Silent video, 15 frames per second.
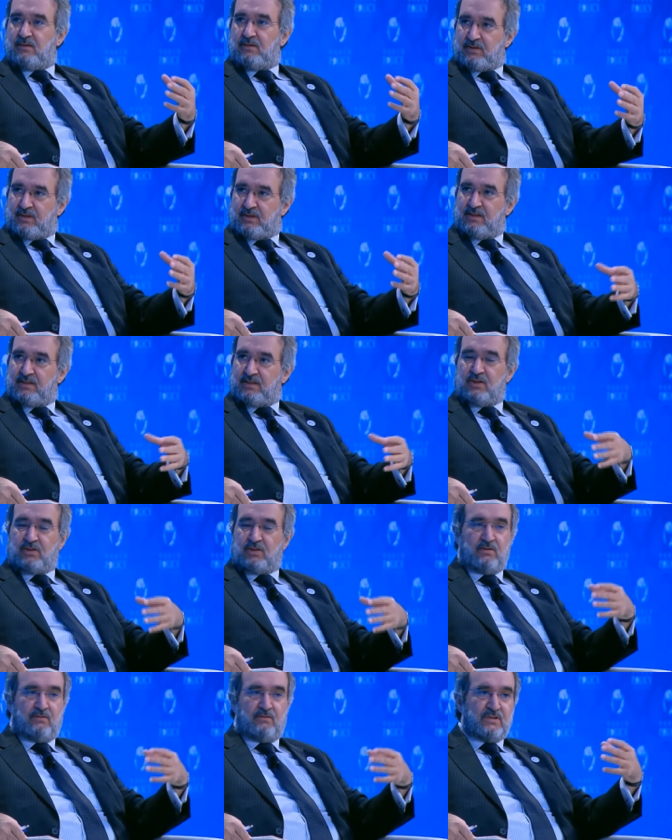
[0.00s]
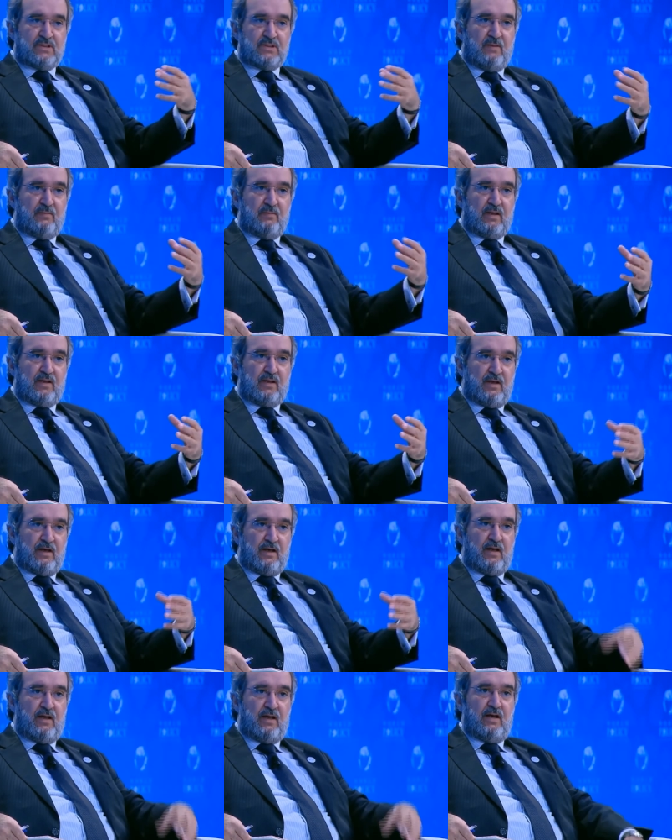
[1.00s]
the Organization of Islamic
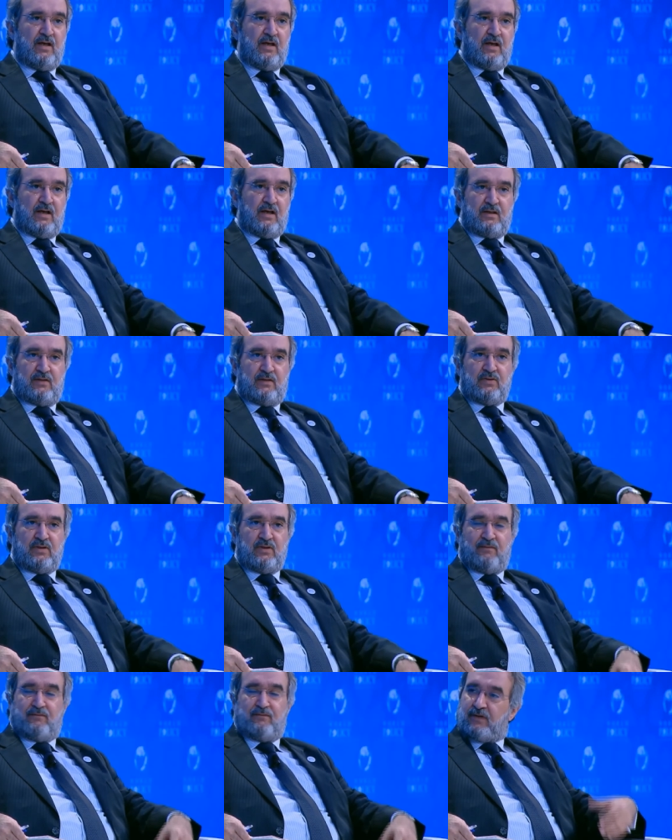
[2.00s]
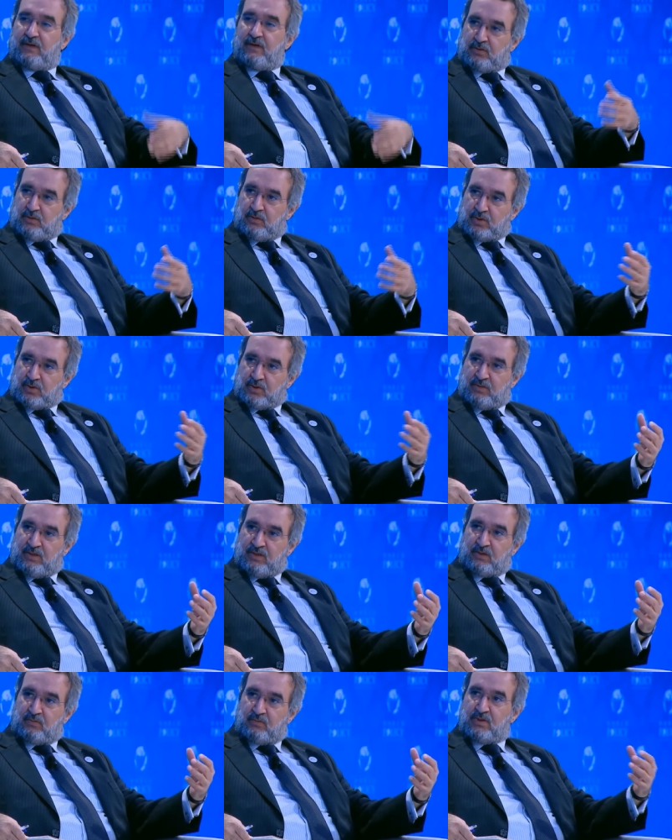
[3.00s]
Country, have failed also that